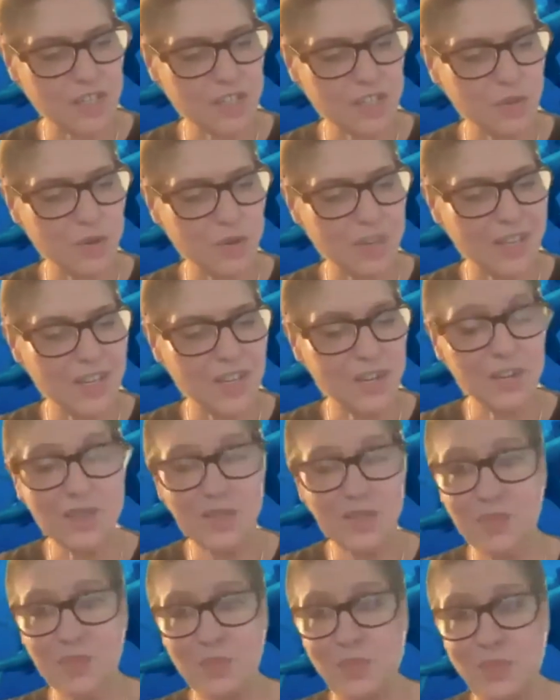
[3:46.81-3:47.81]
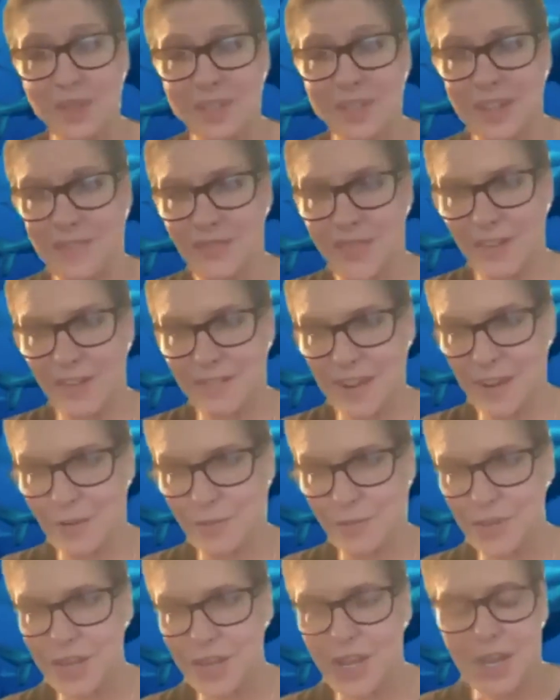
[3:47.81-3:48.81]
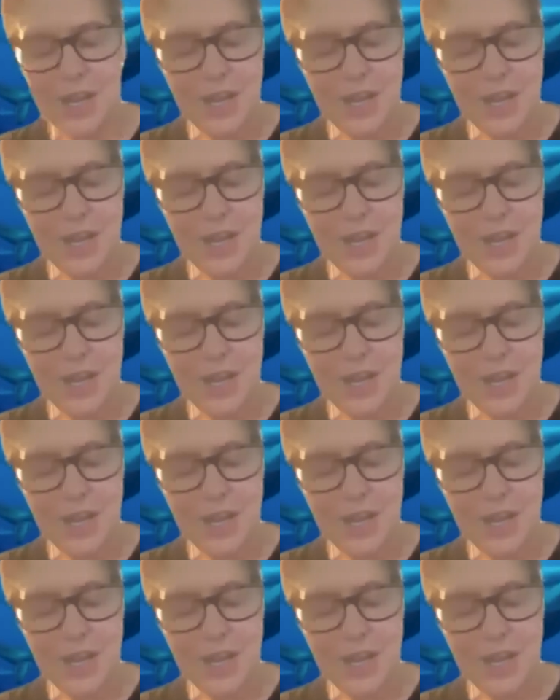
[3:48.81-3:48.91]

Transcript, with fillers: So here's what they found out